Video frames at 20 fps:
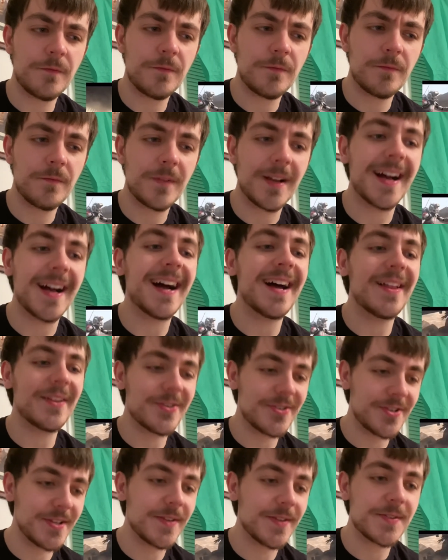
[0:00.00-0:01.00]
Ah, uh, there
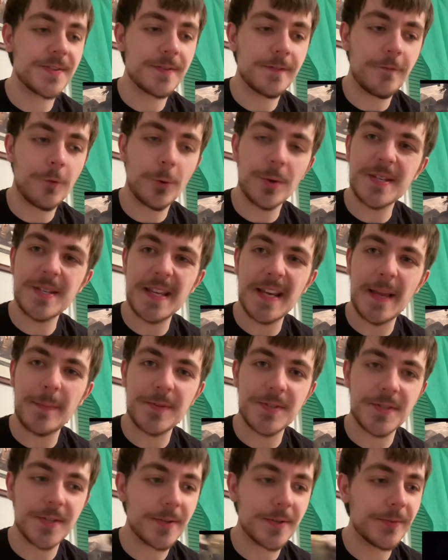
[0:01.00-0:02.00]
she is. 14
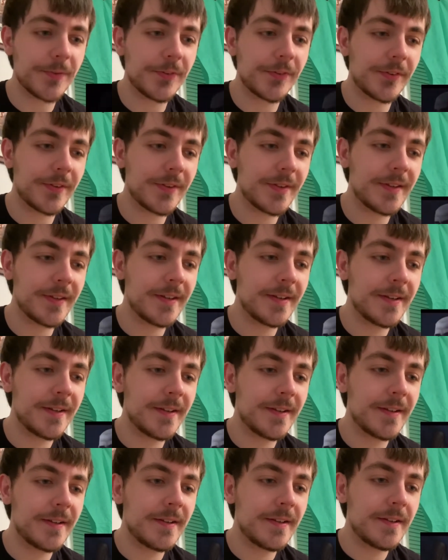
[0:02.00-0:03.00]
episodes. We need to
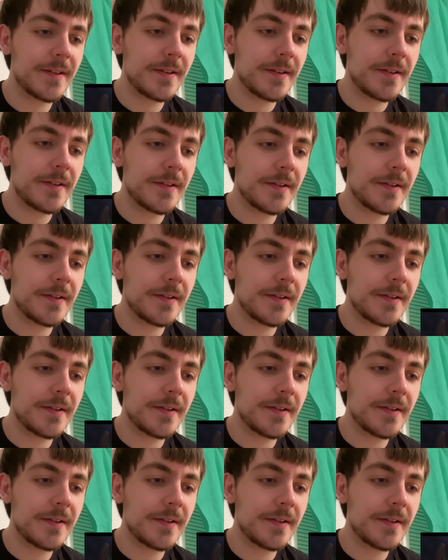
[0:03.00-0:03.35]
get out of here.